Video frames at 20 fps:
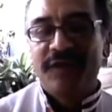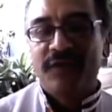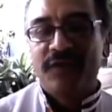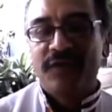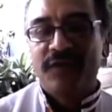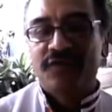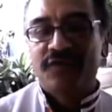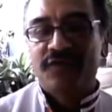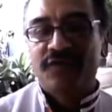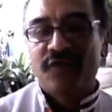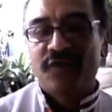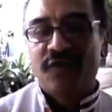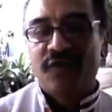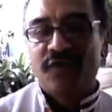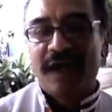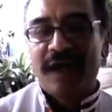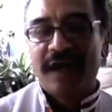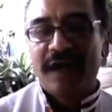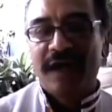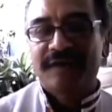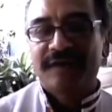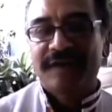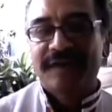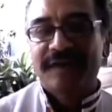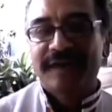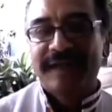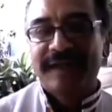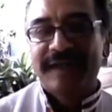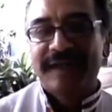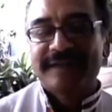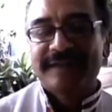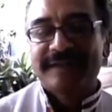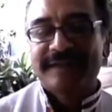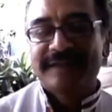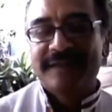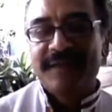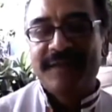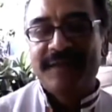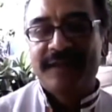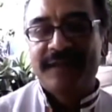also, so
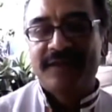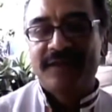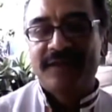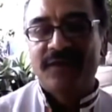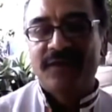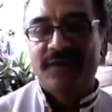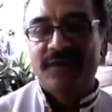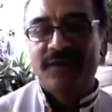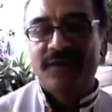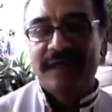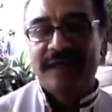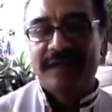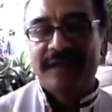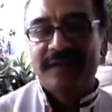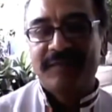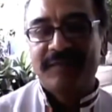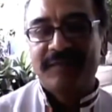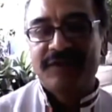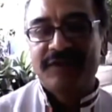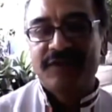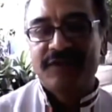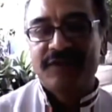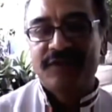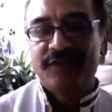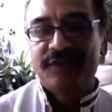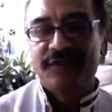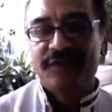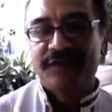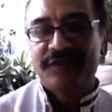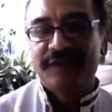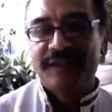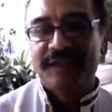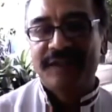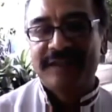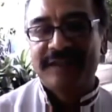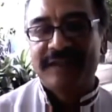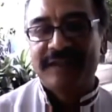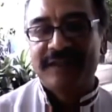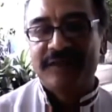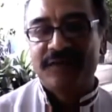I decided to move
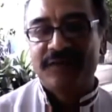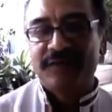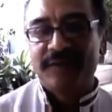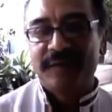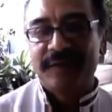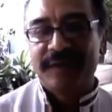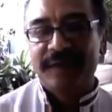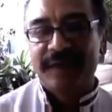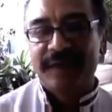my